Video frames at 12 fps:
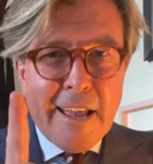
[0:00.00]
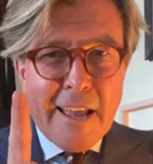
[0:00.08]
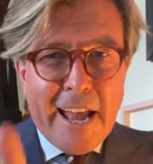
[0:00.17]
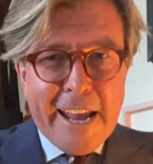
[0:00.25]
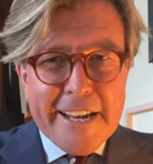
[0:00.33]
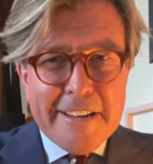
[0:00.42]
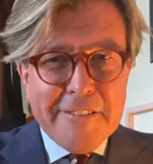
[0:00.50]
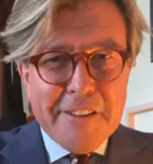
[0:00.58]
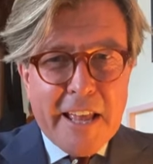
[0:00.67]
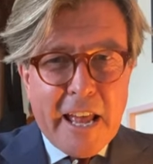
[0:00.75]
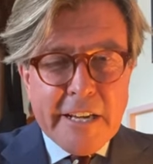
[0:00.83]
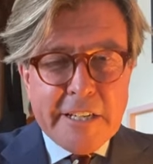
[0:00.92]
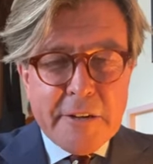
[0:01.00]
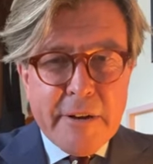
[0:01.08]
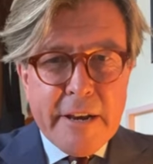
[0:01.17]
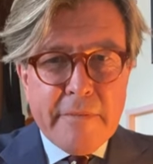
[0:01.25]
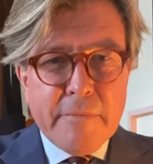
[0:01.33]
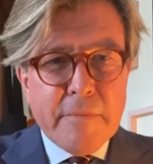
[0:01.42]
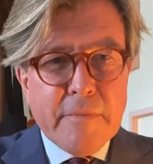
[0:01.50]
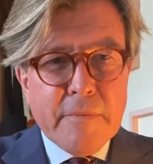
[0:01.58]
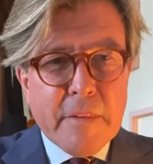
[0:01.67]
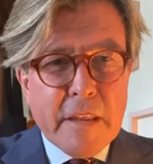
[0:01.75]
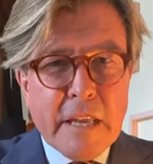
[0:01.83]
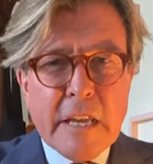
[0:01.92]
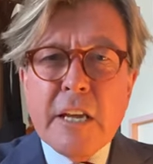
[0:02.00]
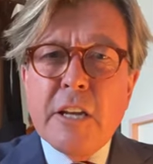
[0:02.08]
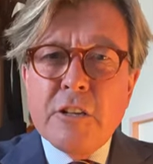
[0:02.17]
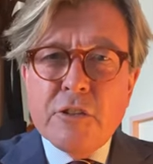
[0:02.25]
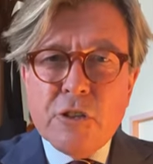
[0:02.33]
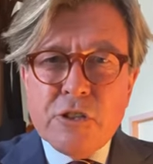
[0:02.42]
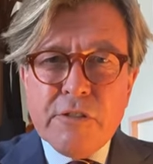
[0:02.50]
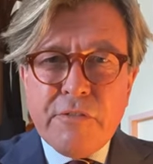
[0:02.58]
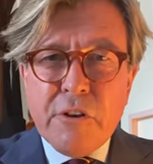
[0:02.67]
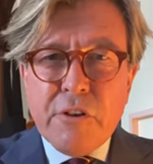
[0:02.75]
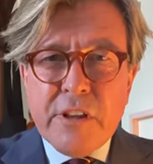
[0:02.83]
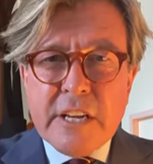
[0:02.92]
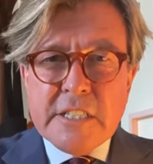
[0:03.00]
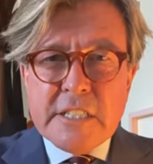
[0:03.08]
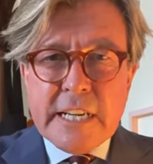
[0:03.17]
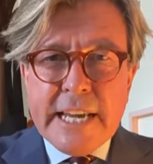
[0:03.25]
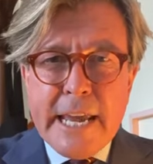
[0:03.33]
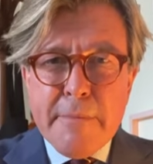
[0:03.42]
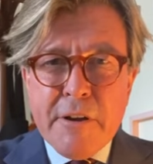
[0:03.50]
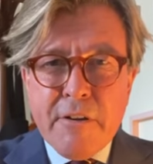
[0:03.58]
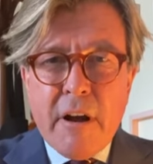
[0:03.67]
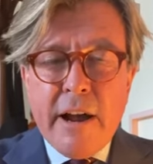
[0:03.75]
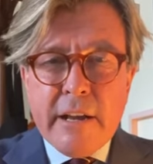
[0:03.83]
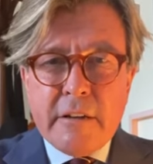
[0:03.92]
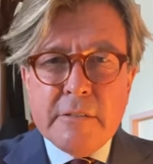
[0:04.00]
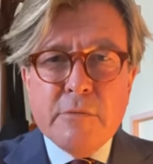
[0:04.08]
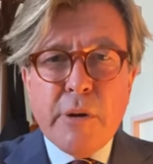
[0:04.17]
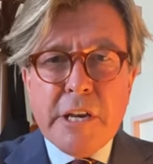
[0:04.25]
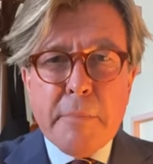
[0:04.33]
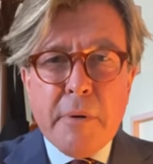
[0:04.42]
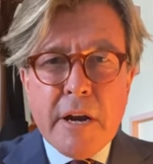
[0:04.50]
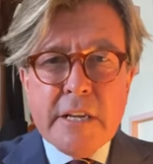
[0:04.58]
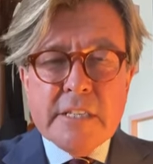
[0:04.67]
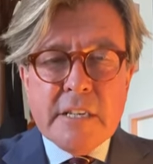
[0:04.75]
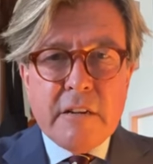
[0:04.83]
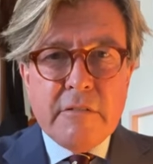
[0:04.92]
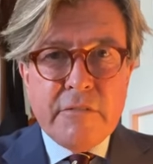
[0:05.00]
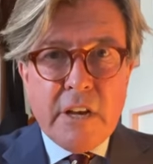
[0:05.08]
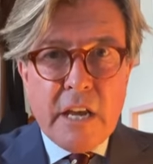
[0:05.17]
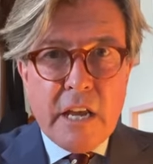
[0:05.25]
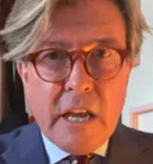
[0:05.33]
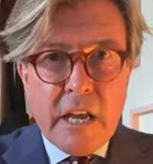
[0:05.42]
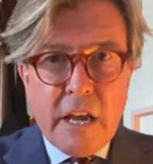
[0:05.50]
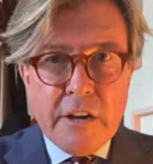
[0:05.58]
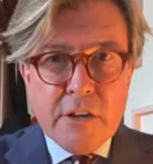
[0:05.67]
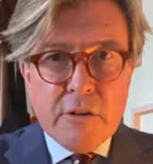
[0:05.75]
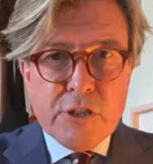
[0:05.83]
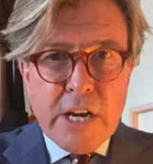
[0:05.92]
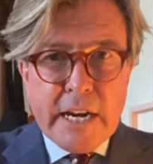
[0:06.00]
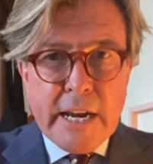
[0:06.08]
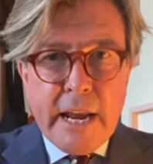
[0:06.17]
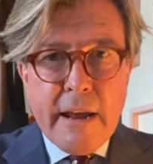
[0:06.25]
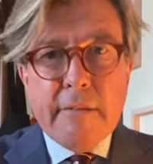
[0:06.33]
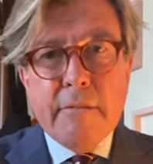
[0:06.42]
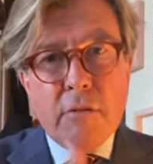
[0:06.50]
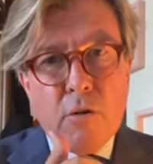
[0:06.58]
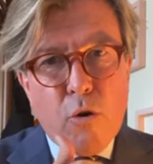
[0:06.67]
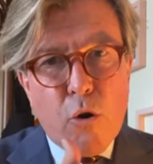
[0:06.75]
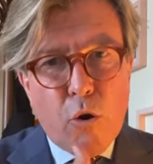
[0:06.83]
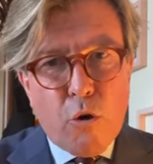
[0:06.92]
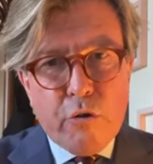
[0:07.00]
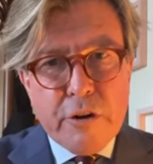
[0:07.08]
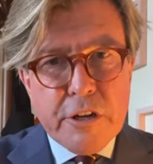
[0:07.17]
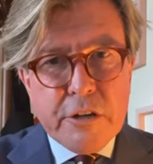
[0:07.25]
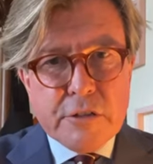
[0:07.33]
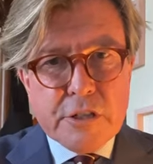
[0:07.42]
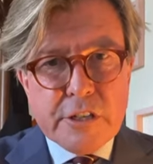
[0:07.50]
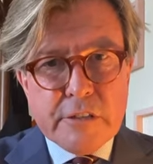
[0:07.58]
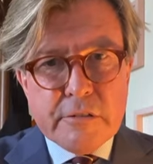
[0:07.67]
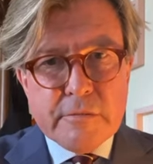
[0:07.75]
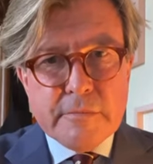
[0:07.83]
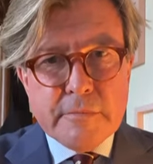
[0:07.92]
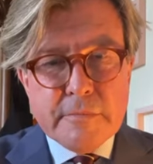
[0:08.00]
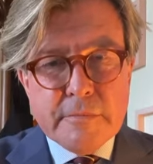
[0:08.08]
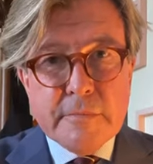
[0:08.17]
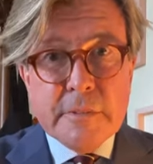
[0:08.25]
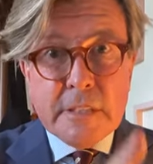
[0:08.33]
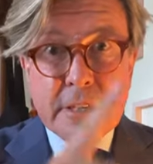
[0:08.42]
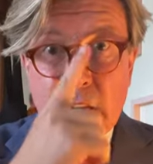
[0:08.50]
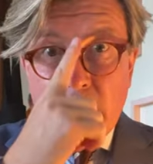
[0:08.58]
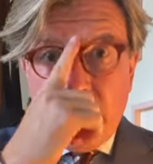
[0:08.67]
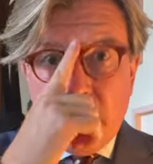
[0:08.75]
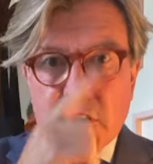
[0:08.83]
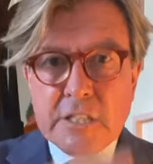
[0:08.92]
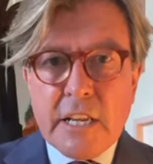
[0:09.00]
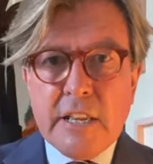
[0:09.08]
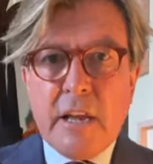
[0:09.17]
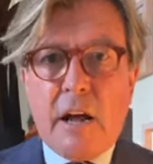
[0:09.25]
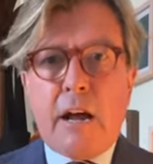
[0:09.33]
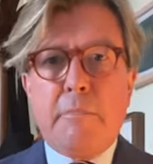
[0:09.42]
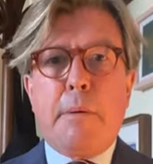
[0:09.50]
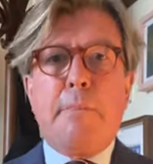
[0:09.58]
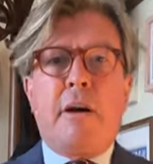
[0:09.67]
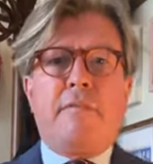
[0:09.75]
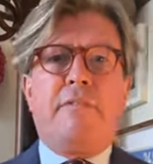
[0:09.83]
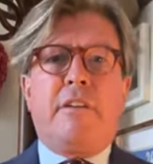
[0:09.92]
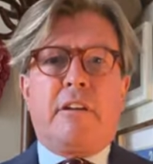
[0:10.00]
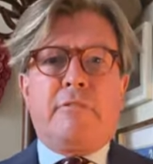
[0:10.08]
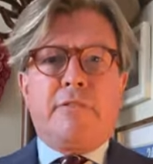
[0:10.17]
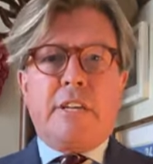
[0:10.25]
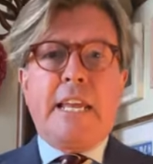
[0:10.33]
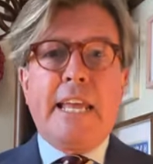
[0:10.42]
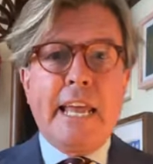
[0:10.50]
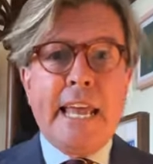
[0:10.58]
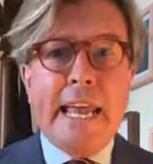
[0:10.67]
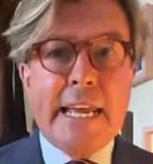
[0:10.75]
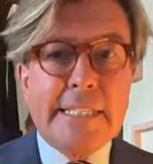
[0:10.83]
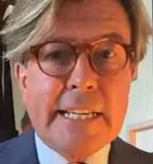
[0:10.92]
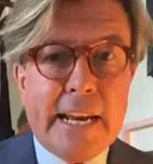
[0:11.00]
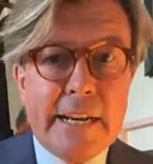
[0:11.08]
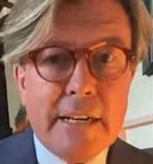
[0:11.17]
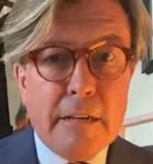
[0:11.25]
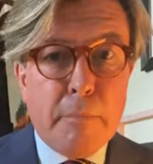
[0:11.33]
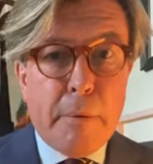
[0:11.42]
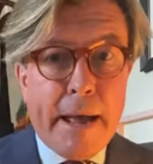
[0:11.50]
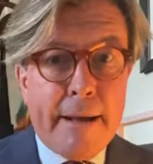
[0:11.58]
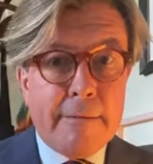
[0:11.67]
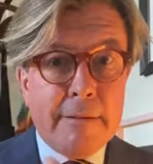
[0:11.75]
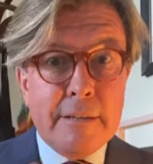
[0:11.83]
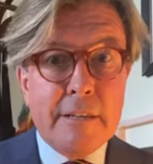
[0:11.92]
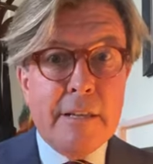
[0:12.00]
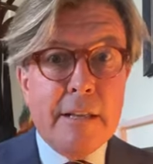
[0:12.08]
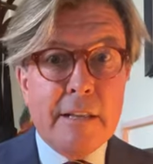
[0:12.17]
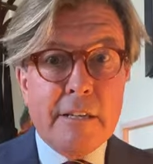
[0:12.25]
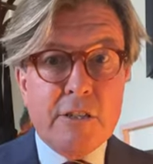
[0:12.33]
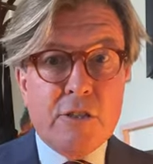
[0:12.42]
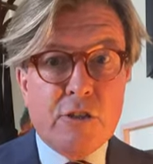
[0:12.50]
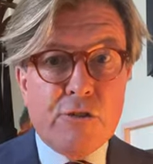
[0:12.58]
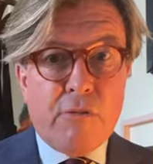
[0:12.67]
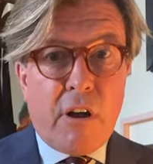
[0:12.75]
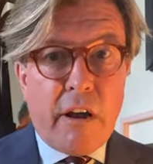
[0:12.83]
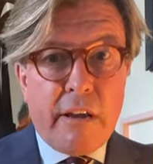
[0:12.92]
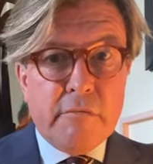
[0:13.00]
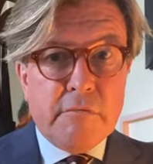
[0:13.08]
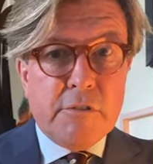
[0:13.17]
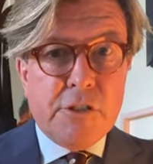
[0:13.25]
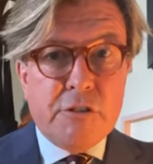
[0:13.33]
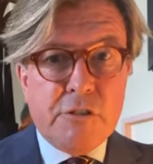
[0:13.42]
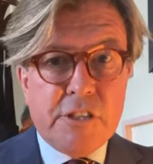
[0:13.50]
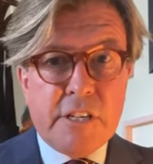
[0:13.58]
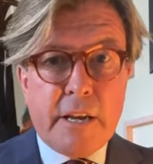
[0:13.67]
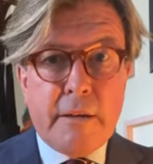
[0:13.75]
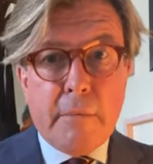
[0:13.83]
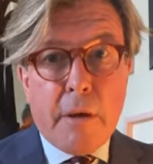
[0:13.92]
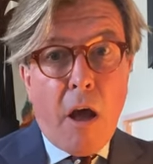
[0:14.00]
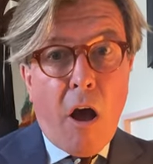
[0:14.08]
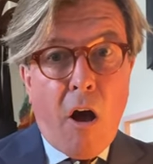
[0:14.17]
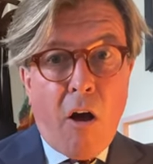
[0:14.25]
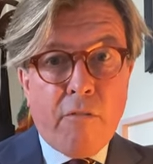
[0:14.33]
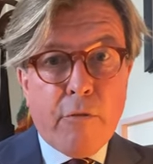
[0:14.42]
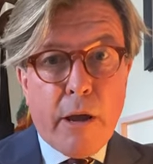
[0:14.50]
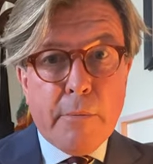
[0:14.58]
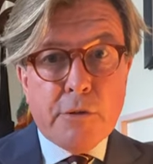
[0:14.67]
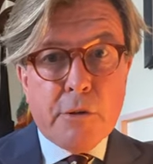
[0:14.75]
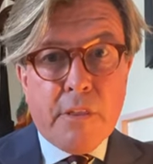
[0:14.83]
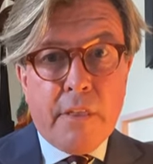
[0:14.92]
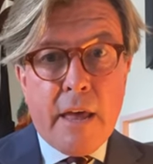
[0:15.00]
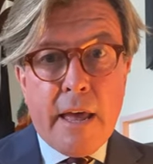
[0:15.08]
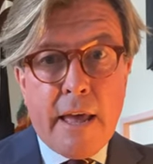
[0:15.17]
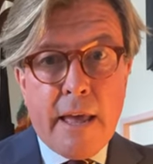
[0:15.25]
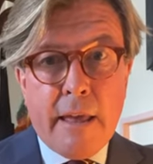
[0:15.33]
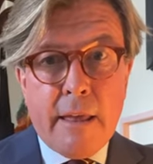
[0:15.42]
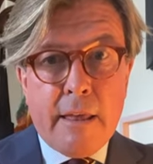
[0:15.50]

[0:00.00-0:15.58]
Hey, how you doing? Just a few things to keep your eye on when you're buying yourself a new jacket or a new suit. First thing that I'd be mindful of is getting a lapel that's just right. Should sit halfway between there